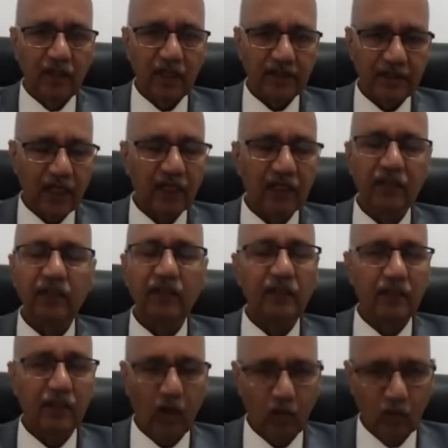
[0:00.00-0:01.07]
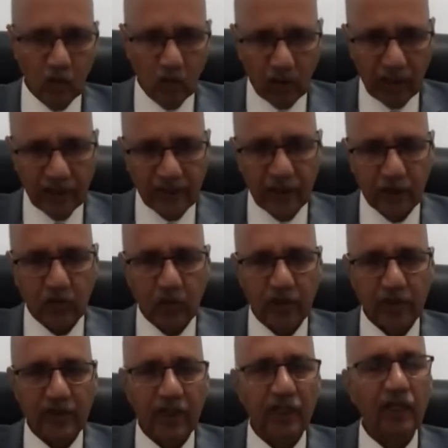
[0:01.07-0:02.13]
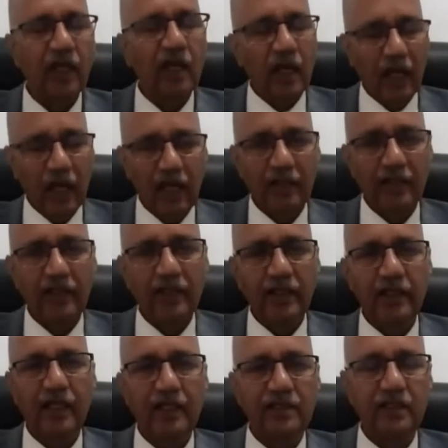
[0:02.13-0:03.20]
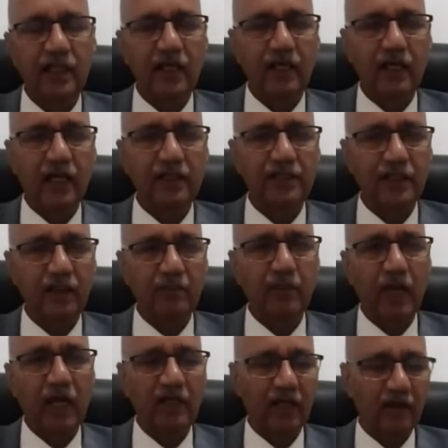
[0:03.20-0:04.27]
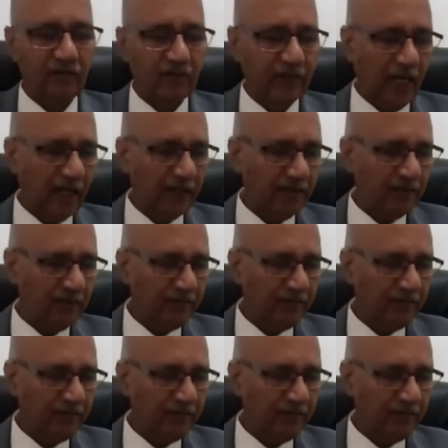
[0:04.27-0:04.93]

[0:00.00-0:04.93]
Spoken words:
HRD, now known as Education, and he heads the culture part of that.